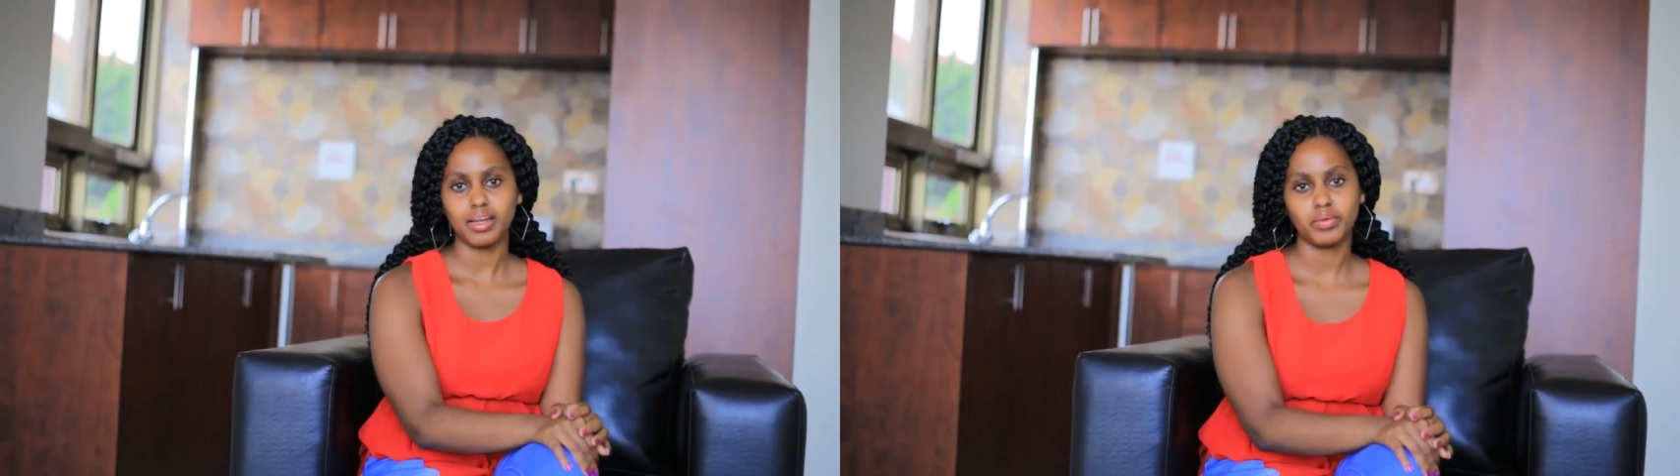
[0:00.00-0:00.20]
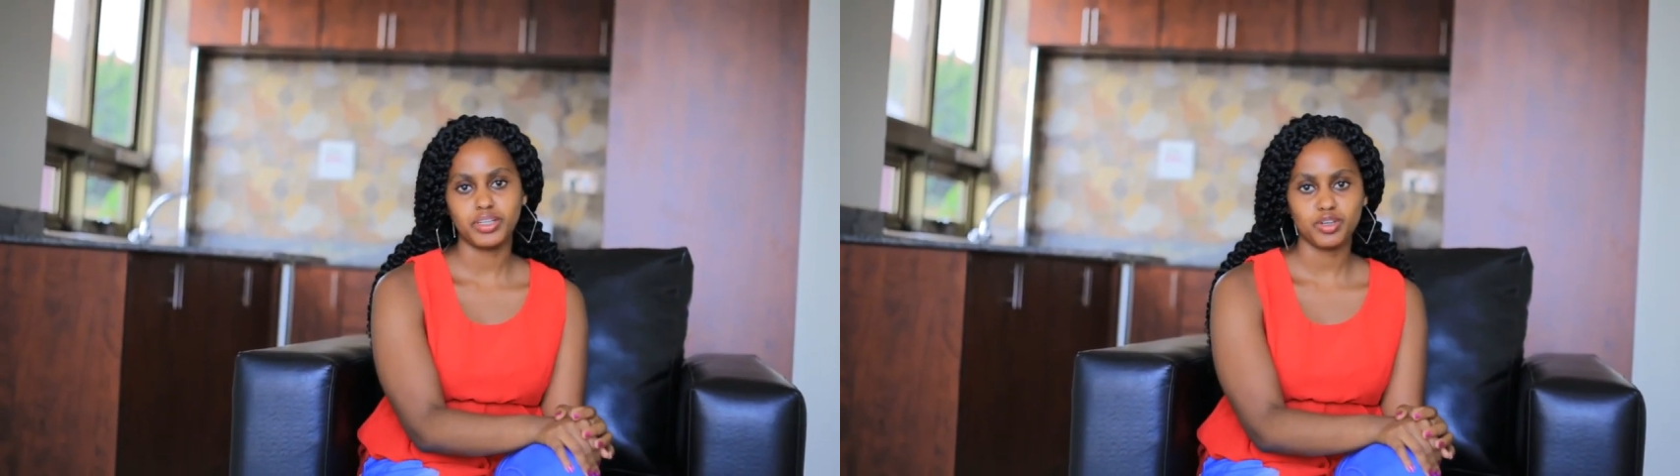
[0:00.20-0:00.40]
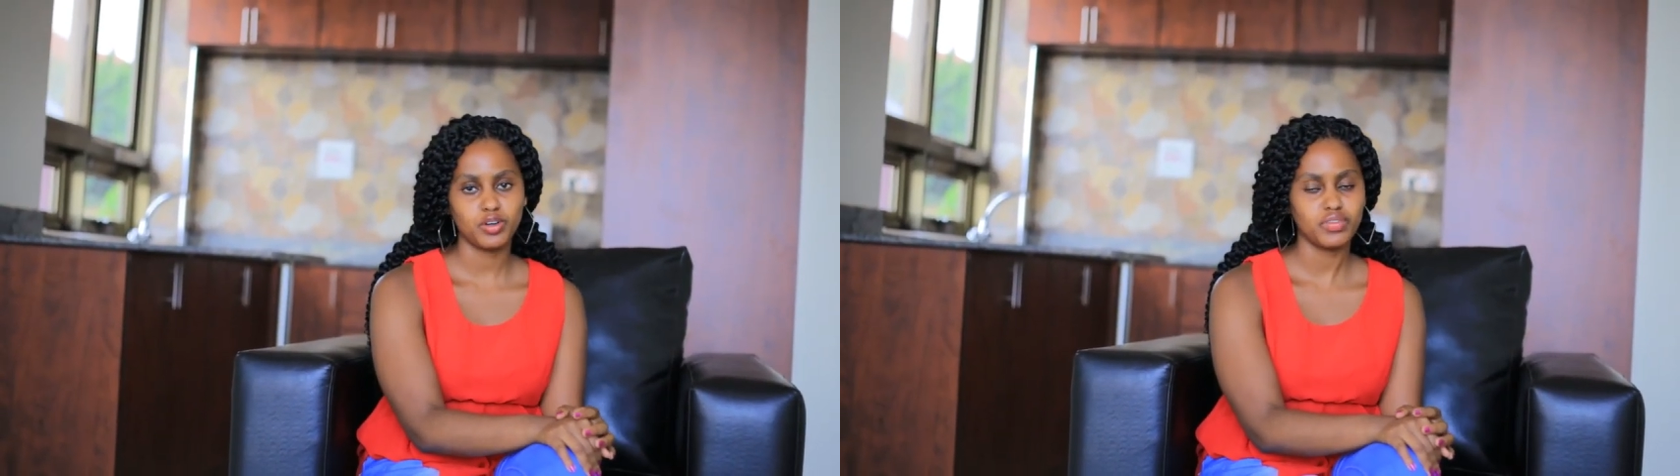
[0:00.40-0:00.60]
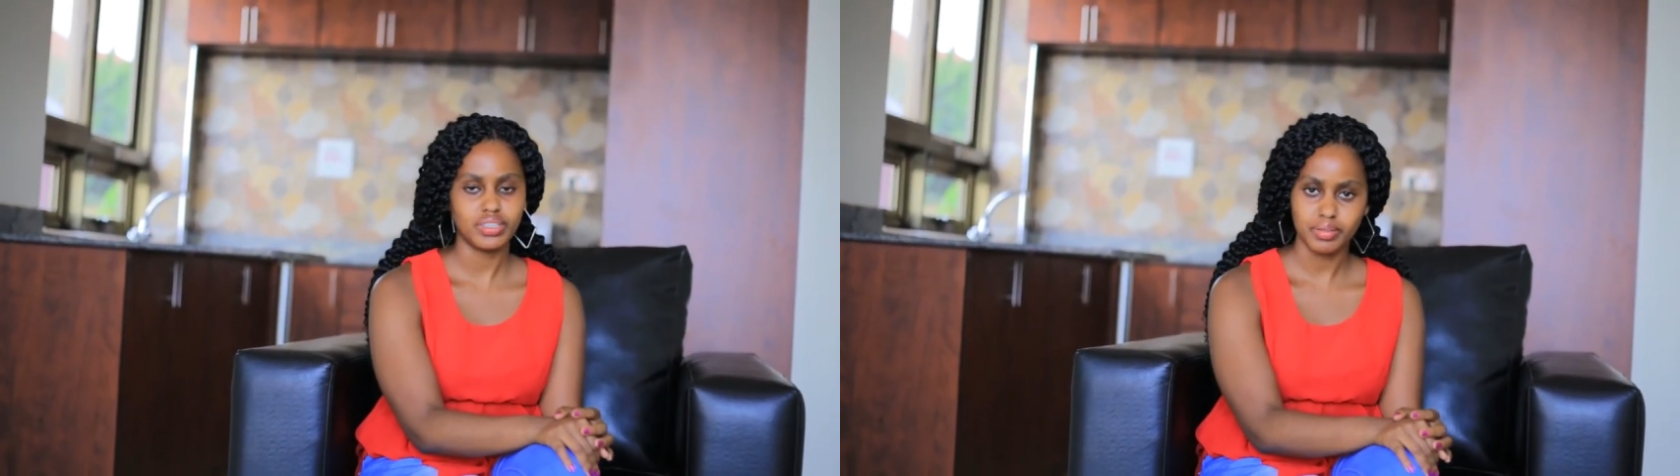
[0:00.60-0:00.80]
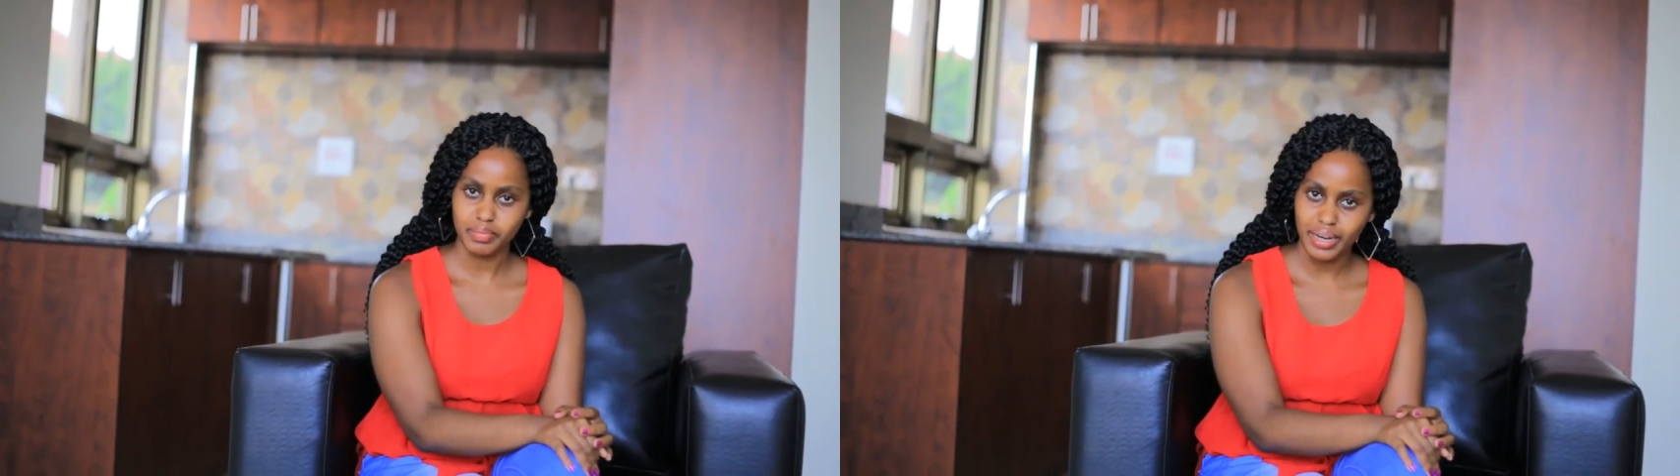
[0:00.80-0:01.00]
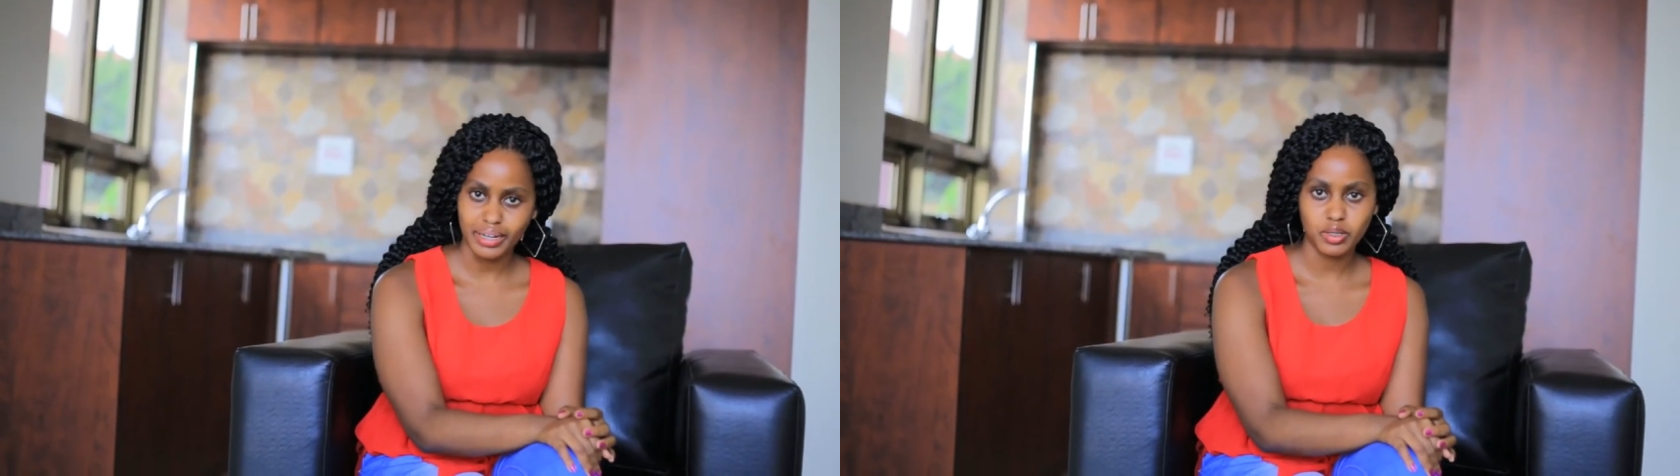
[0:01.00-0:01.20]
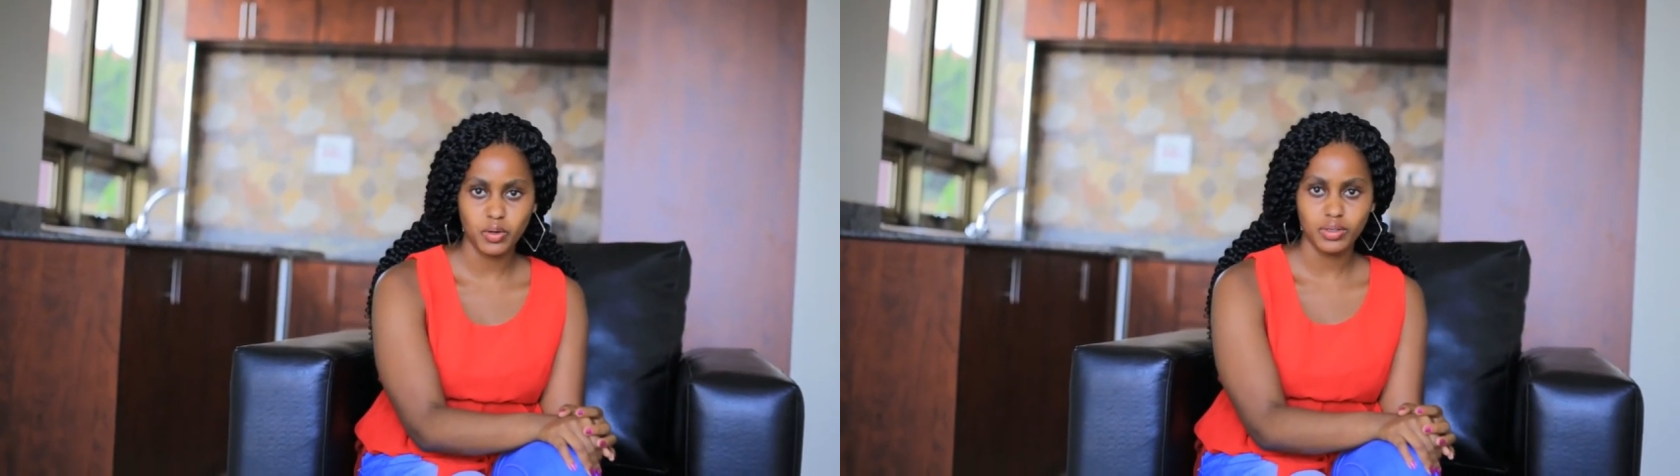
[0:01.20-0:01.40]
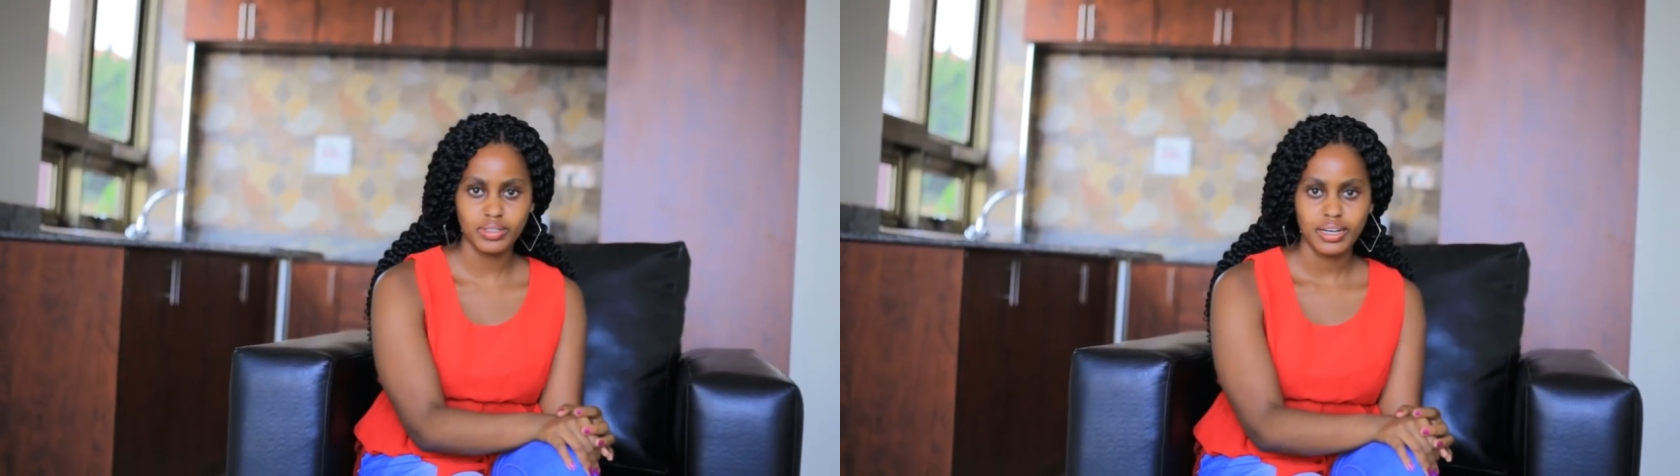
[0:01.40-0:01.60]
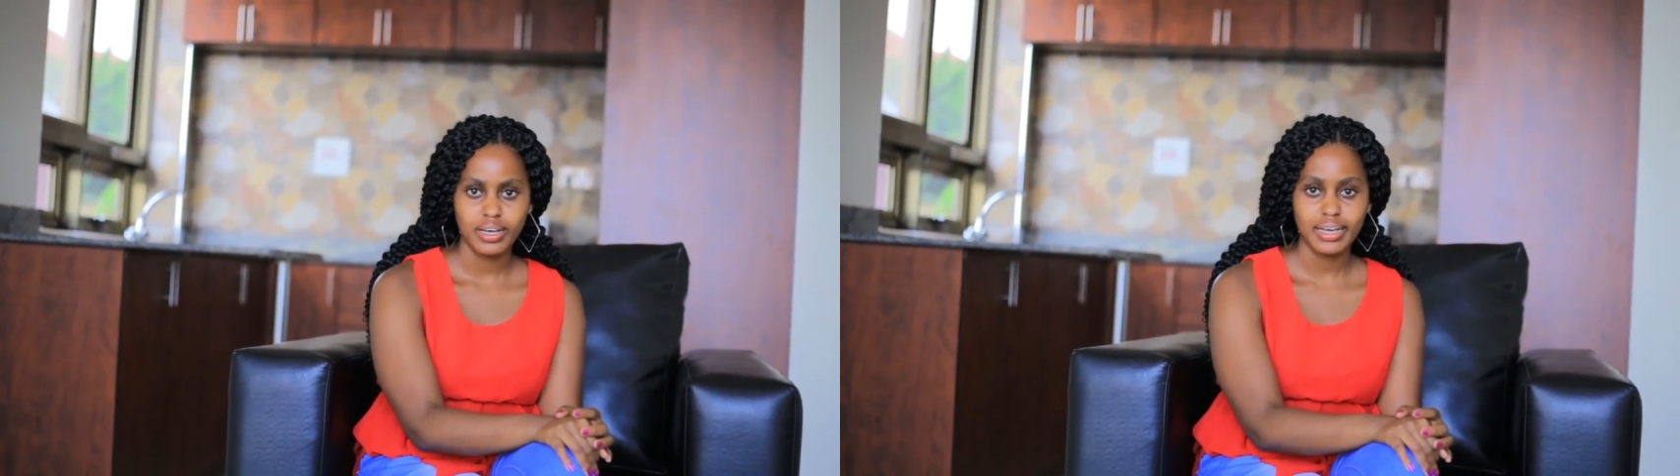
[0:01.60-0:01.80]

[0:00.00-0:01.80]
element of a SMART goal